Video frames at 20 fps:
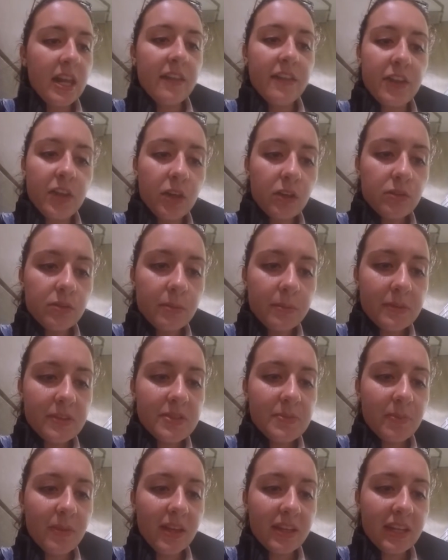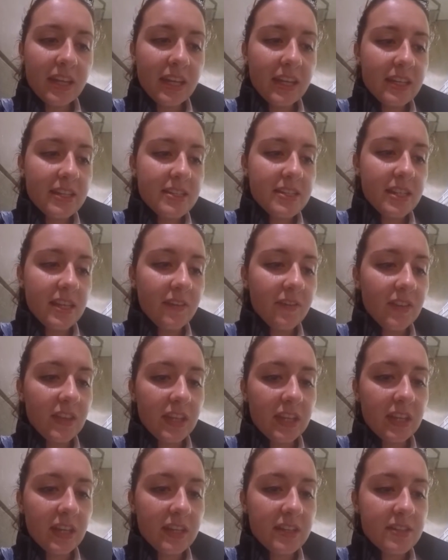The old woman was plucking at a sleeve in
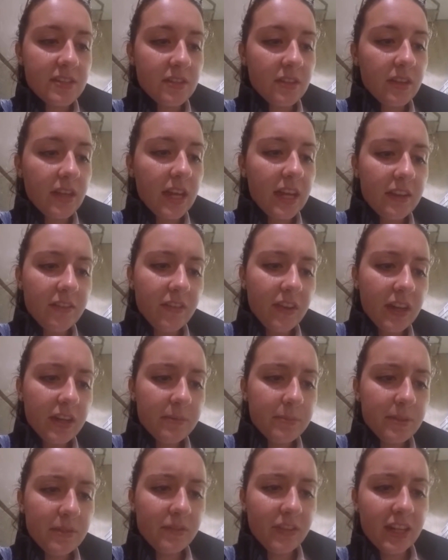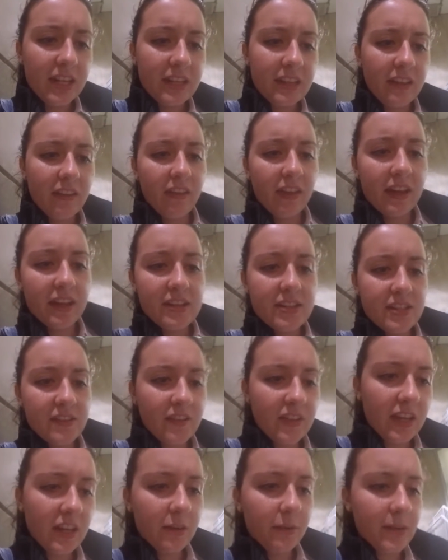the console. Had Yvonne been reading the letters of
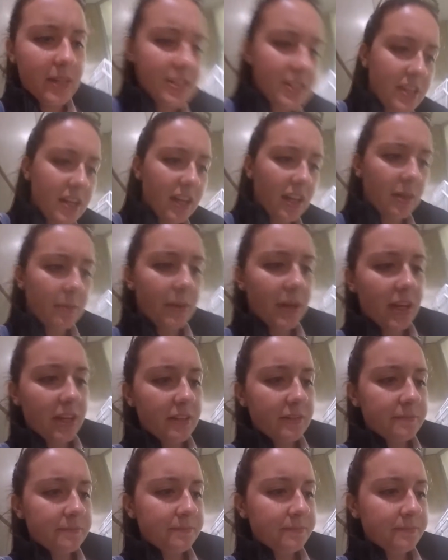Eloise and Abelard?